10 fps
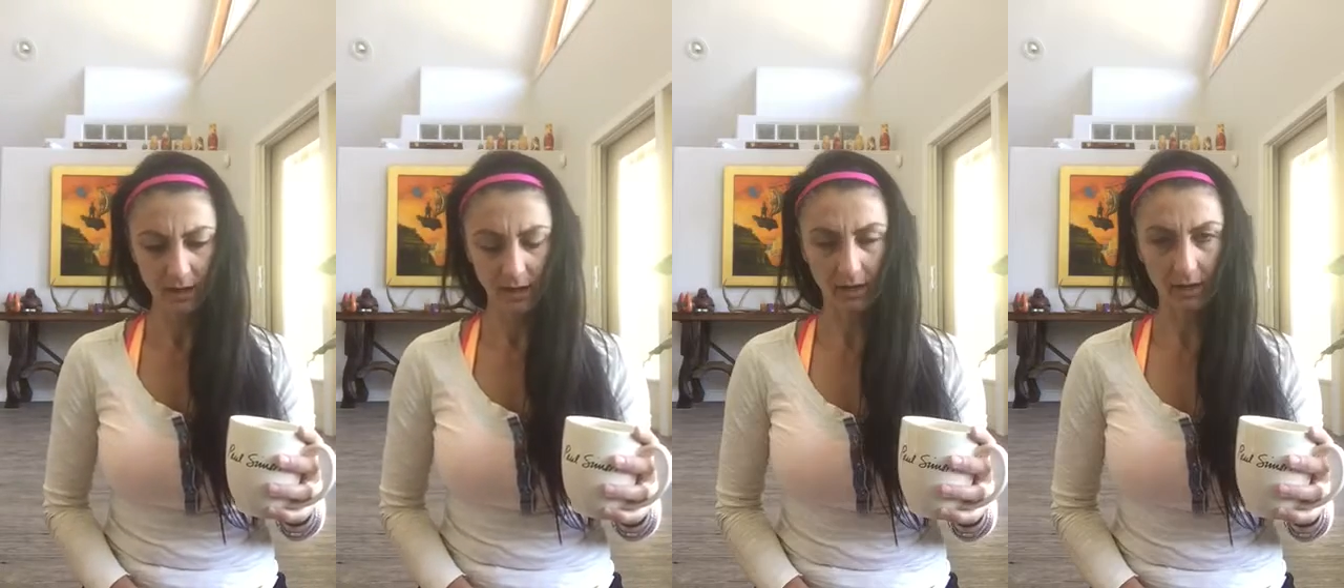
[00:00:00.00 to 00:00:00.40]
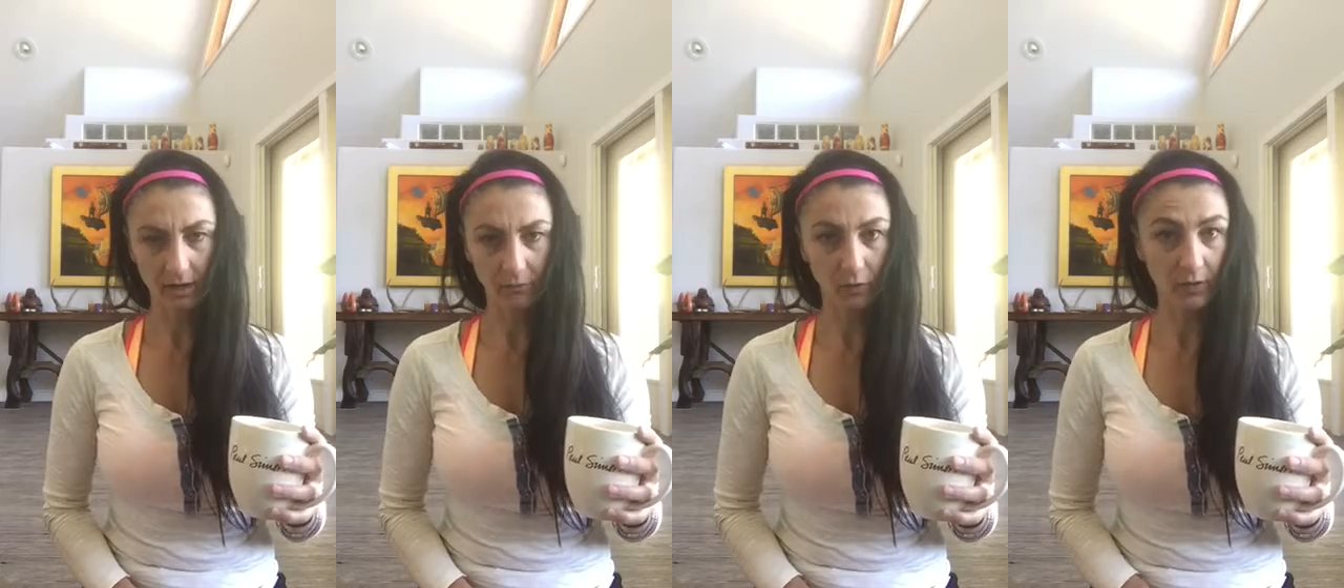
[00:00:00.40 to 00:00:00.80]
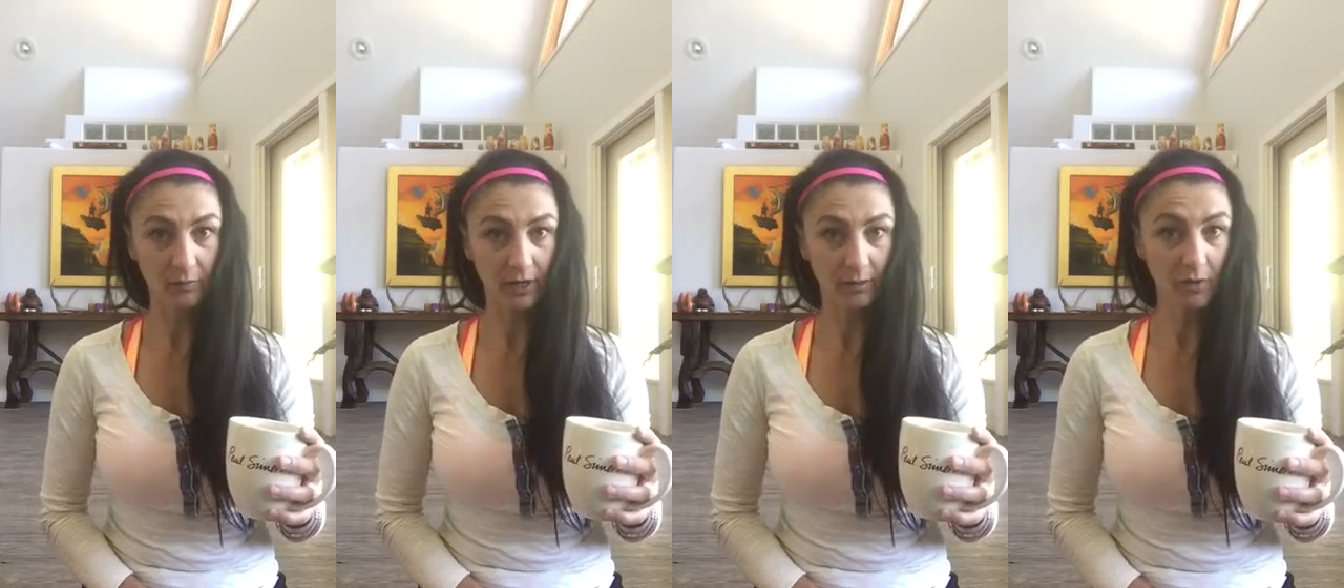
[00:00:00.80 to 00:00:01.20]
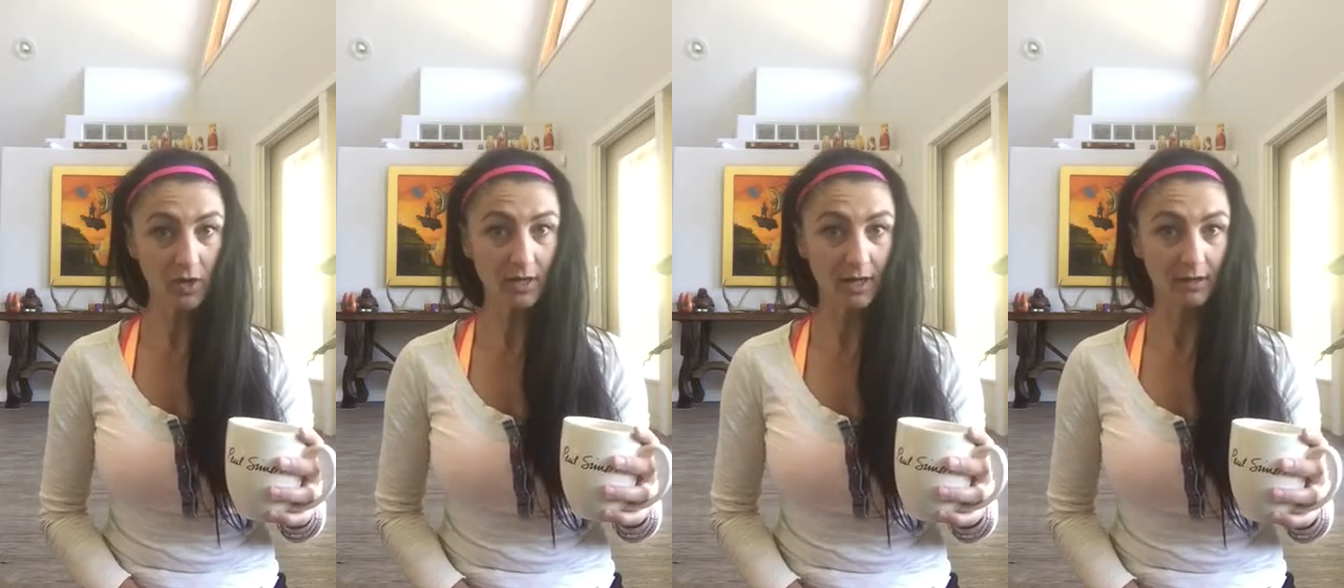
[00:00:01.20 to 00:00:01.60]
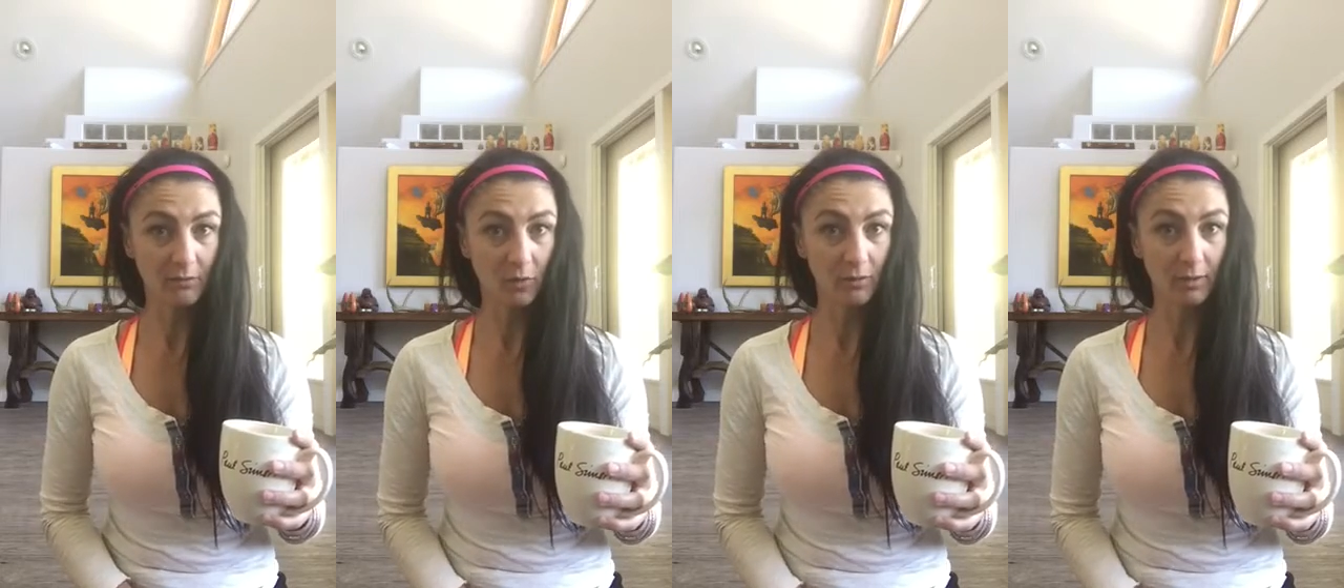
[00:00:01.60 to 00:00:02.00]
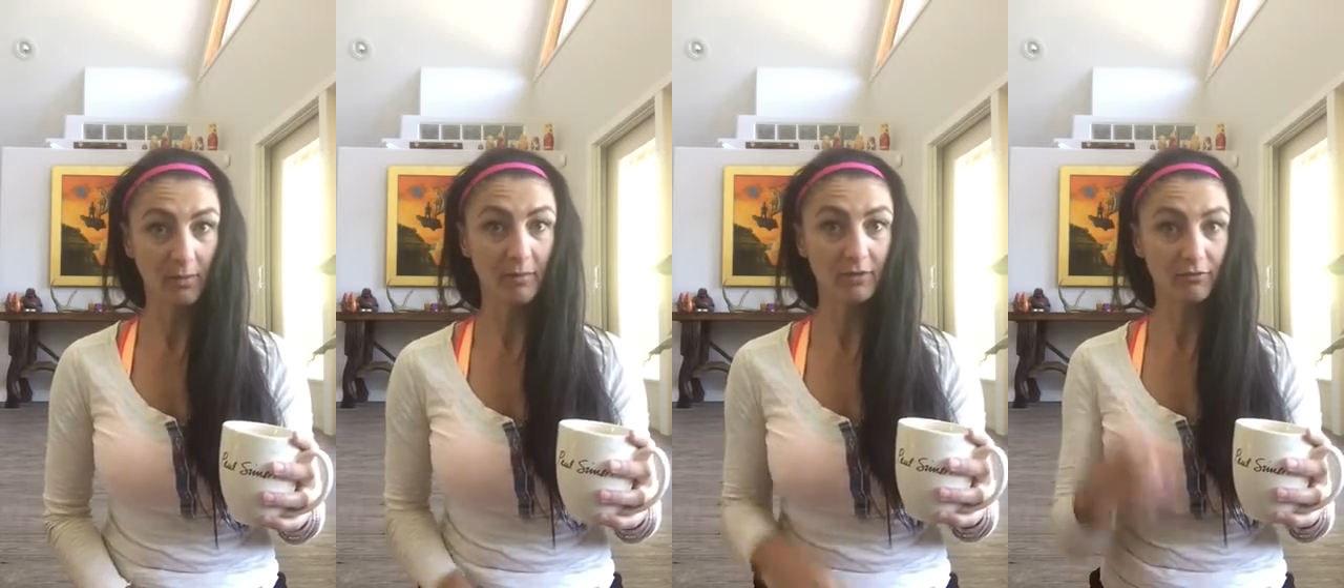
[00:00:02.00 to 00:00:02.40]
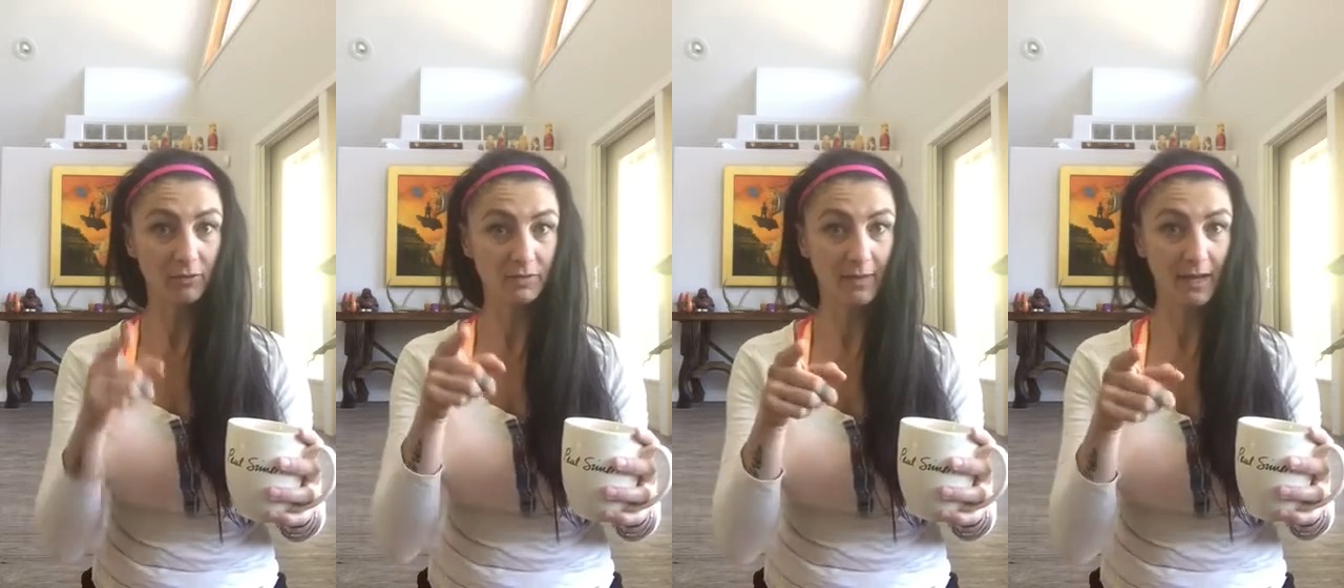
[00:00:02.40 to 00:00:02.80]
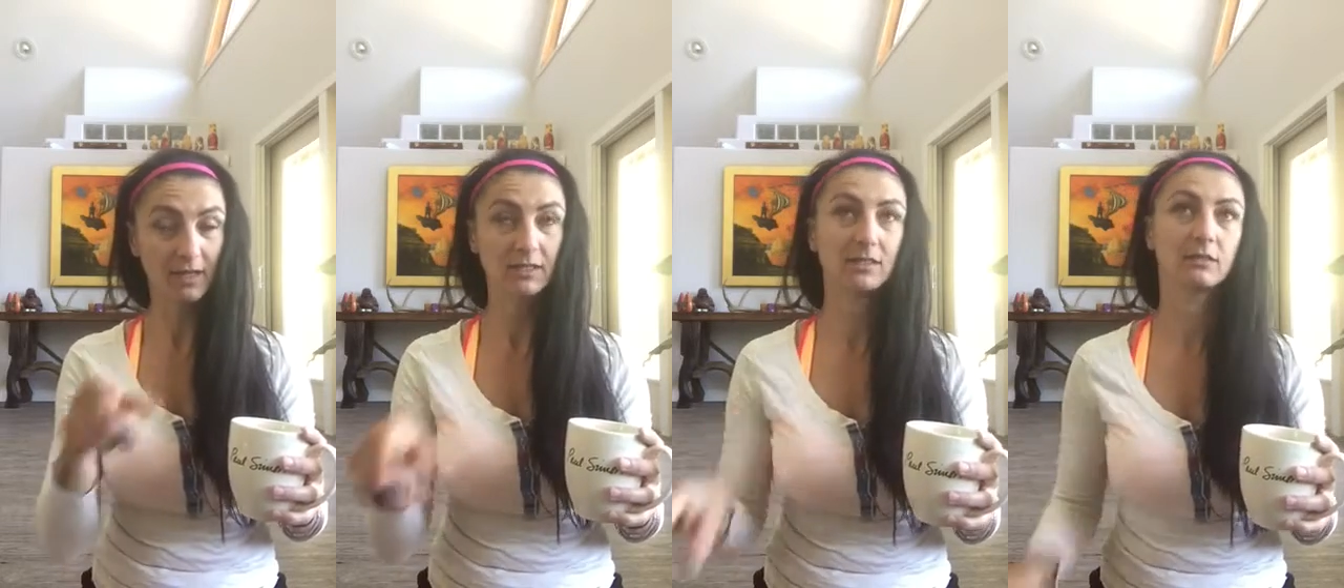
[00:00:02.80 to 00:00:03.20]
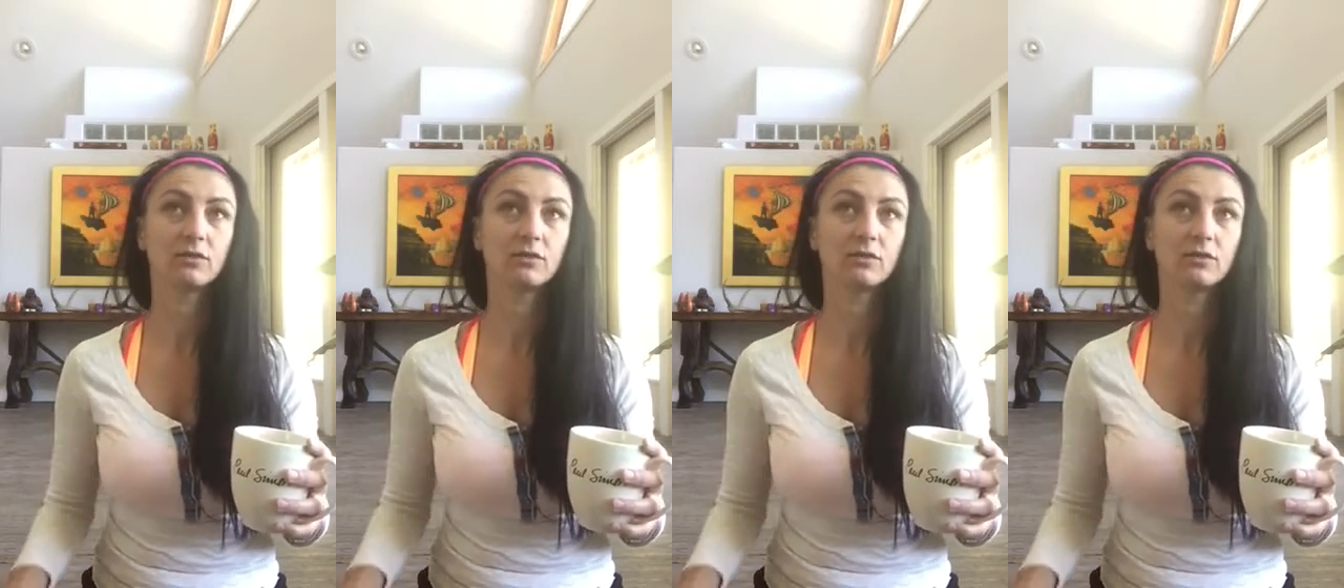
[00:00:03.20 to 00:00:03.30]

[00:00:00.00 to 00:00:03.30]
I'm going to bring a book and I'm going to bring my B-Force bands.